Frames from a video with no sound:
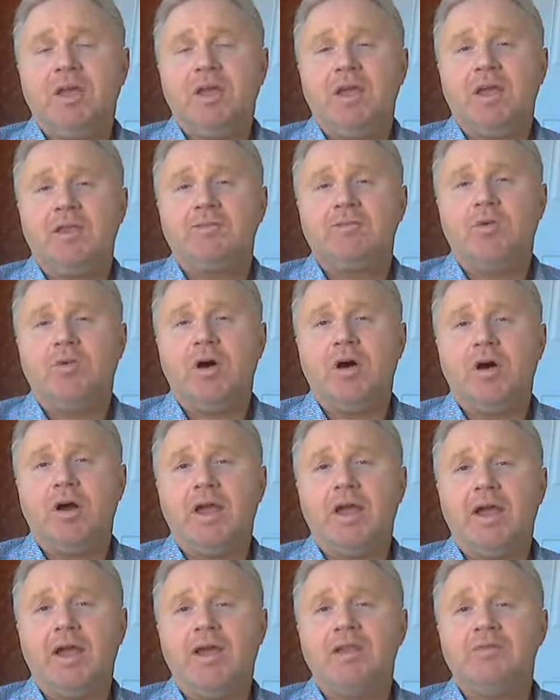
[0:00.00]
as well
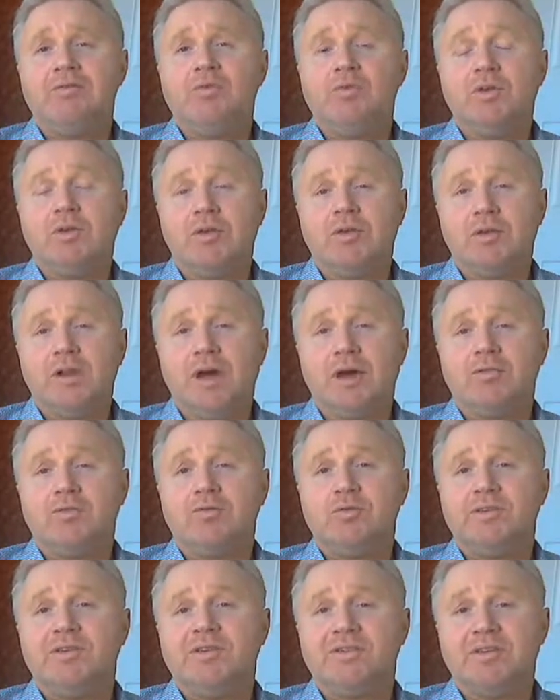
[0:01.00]
as we go down
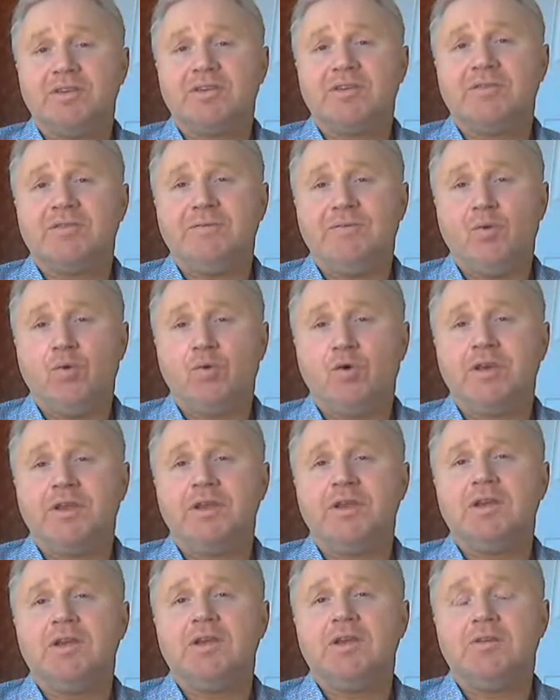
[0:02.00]
to a
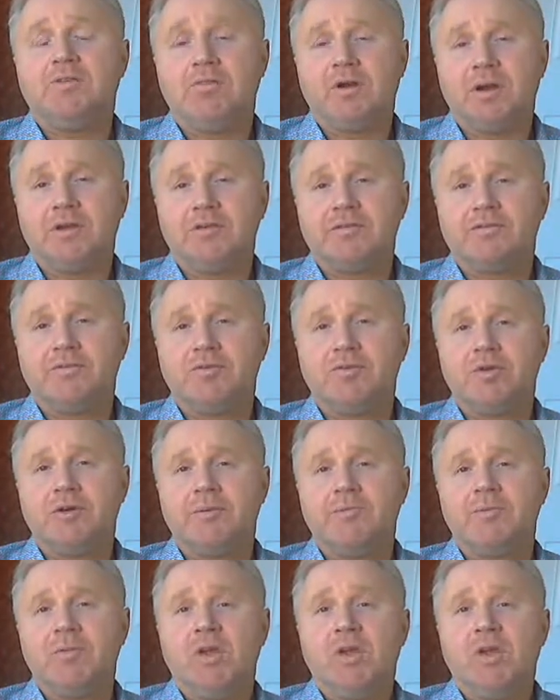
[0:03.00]
640 credit score.